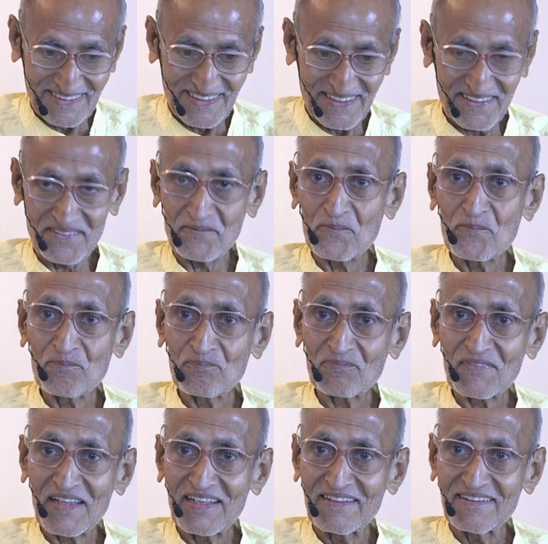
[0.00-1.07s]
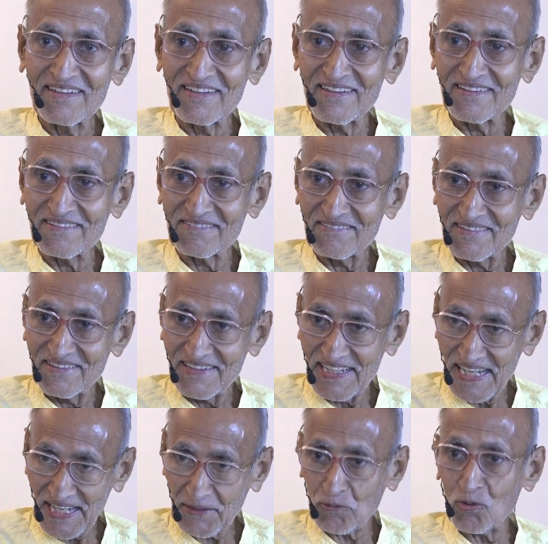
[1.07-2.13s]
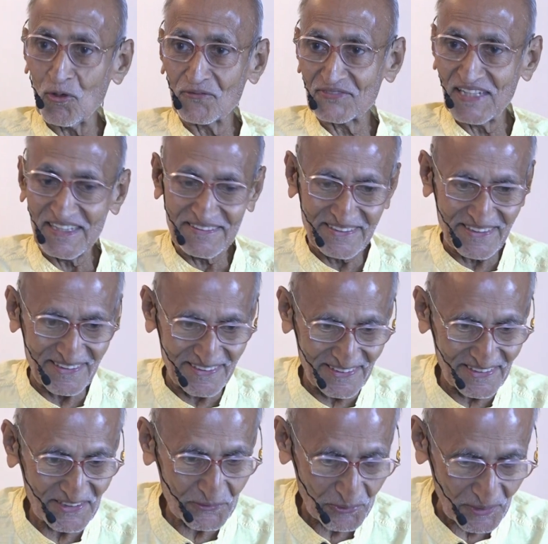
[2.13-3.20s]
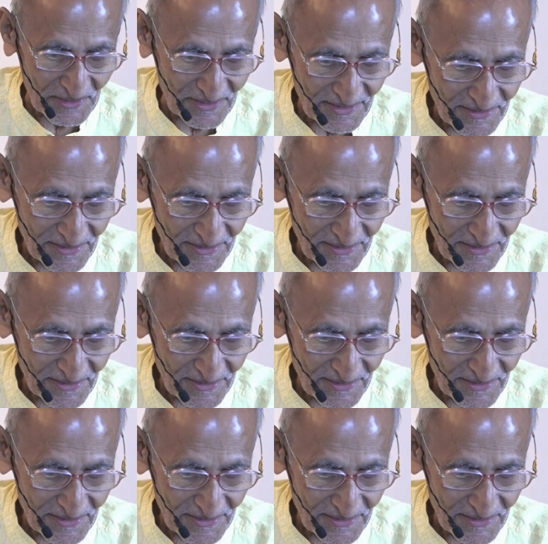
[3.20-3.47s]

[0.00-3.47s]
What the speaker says: There's an echo of that here in this